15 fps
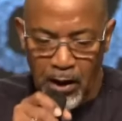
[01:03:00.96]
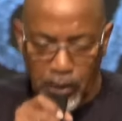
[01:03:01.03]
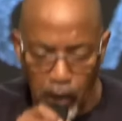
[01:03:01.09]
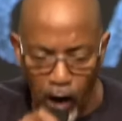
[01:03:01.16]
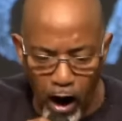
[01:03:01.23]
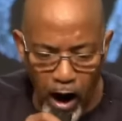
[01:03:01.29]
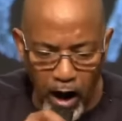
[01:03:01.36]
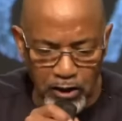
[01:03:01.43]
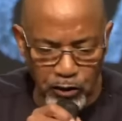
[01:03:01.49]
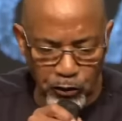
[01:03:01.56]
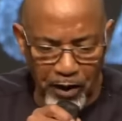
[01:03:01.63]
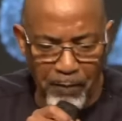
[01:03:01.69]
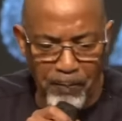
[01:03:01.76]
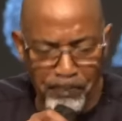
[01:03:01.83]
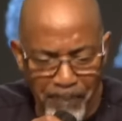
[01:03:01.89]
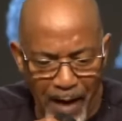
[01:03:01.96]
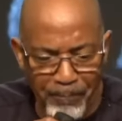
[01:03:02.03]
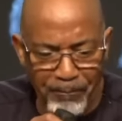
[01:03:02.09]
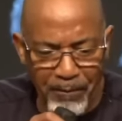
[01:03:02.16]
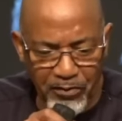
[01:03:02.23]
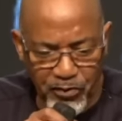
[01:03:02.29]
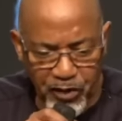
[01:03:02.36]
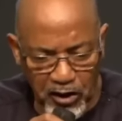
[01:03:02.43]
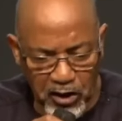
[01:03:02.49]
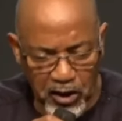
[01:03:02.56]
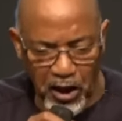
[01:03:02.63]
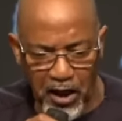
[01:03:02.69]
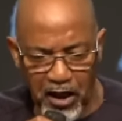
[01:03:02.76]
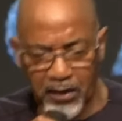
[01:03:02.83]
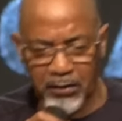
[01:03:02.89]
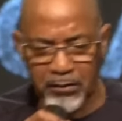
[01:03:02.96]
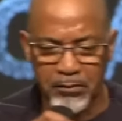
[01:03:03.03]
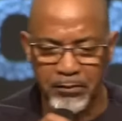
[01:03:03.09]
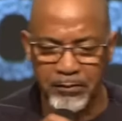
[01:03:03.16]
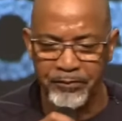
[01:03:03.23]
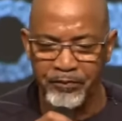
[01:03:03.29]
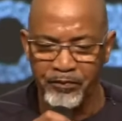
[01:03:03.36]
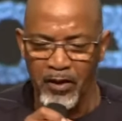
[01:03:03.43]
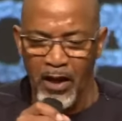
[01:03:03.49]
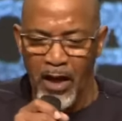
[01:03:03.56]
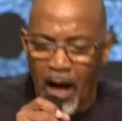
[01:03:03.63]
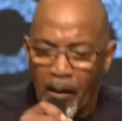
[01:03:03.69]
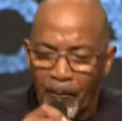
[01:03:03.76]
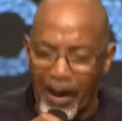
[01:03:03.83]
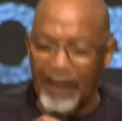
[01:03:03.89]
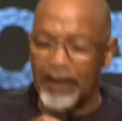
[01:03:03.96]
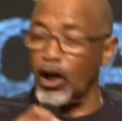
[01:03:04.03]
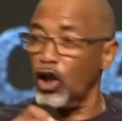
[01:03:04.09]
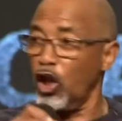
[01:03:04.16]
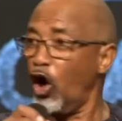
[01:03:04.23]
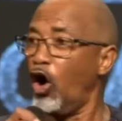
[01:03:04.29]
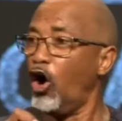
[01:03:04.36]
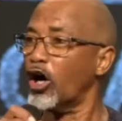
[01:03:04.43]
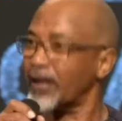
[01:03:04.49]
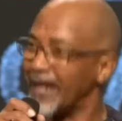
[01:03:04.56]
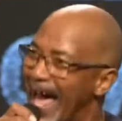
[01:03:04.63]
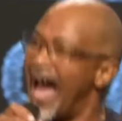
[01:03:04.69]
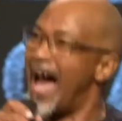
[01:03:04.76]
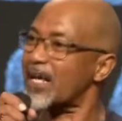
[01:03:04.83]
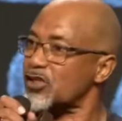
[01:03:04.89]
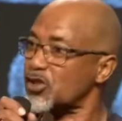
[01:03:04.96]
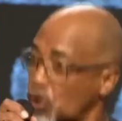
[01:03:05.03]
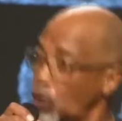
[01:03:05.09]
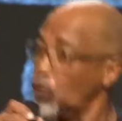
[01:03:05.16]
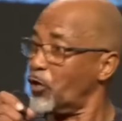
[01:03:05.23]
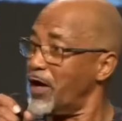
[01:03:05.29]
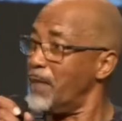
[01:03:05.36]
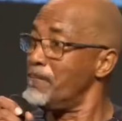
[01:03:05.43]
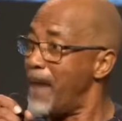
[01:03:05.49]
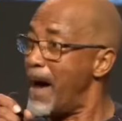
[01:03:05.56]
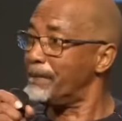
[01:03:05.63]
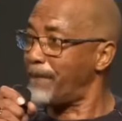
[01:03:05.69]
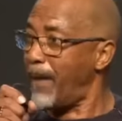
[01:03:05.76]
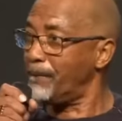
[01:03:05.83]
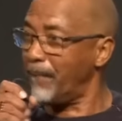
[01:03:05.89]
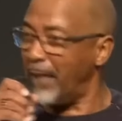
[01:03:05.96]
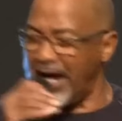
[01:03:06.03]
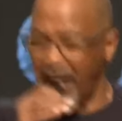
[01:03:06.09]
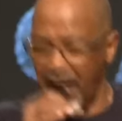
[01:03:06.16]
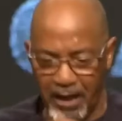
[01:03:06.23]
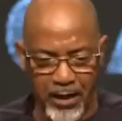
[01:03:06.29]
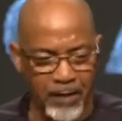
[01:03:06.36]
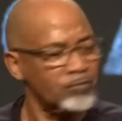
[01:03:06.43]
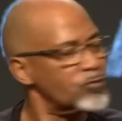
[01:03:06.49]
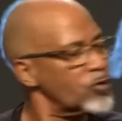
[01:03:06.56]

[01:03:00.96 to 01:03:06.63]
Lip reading: God remembered the king. But Lord, as you remember me,